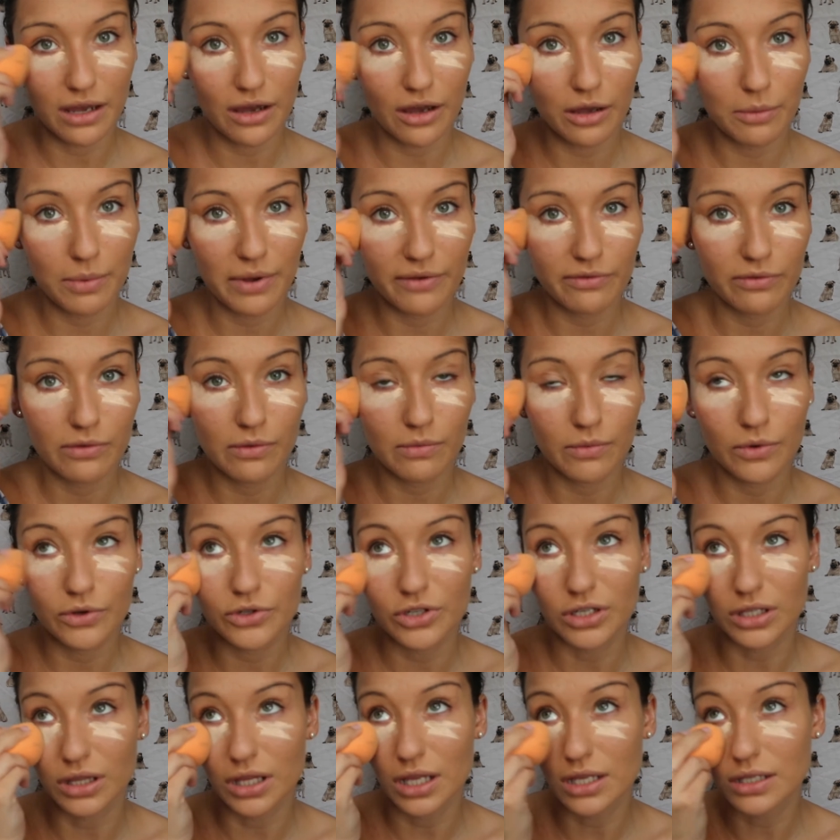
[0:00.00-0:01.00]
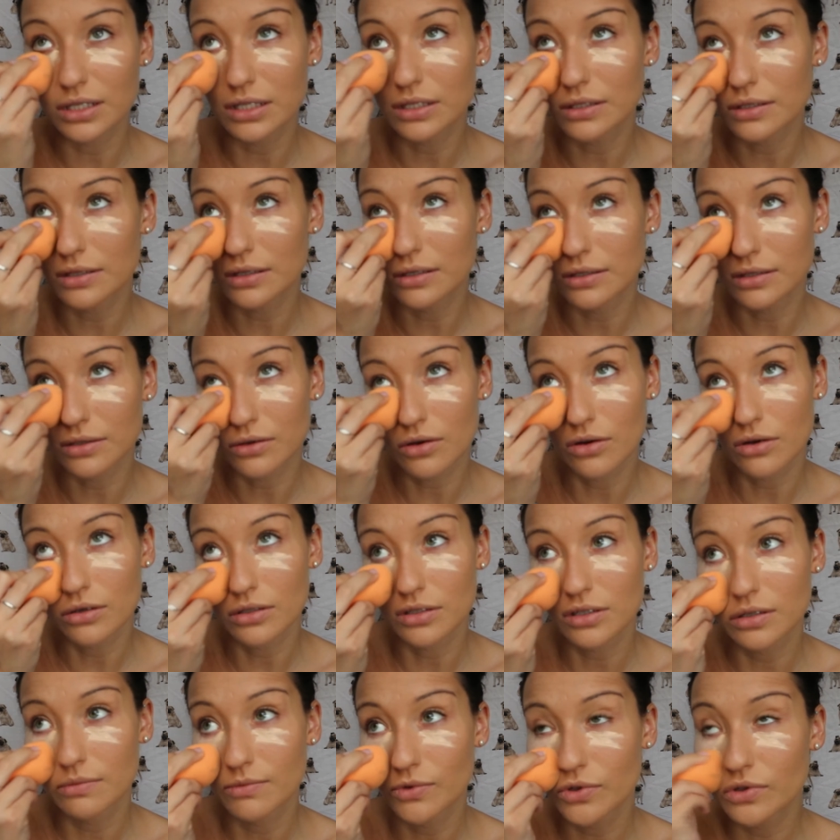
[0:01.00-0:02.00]
I hope everyone watching this has
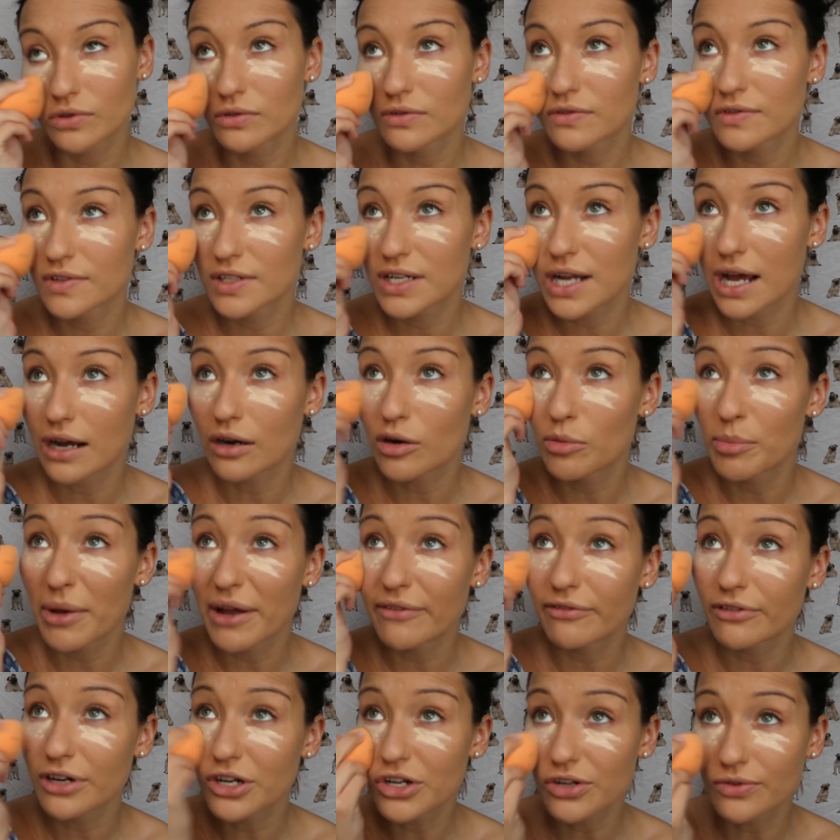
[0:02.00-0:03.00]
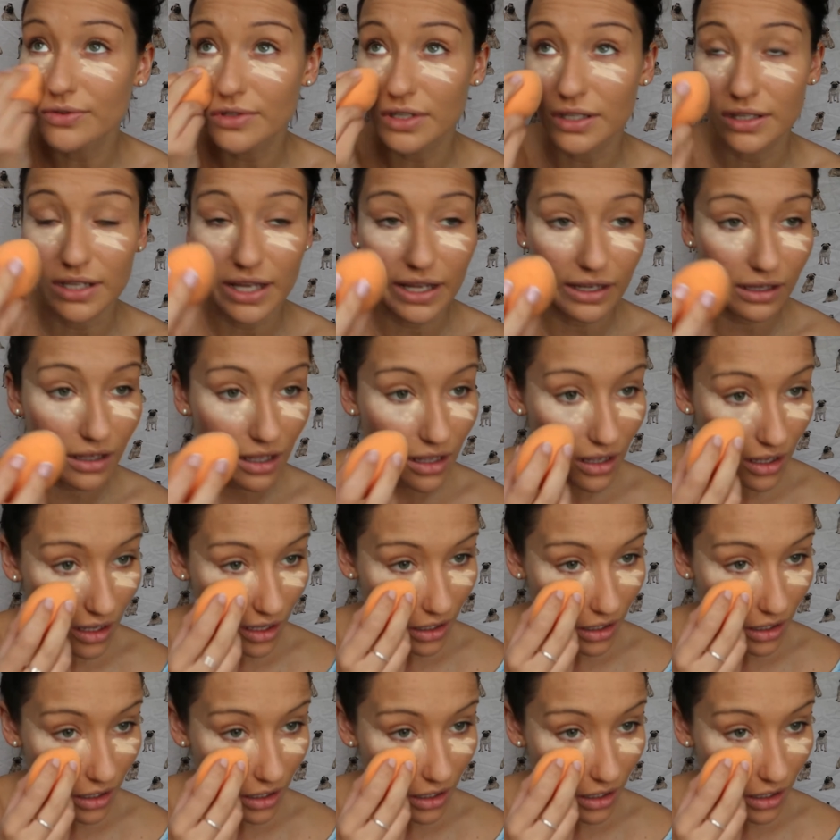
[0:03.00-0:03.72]
got some sort of snack or beverage or something,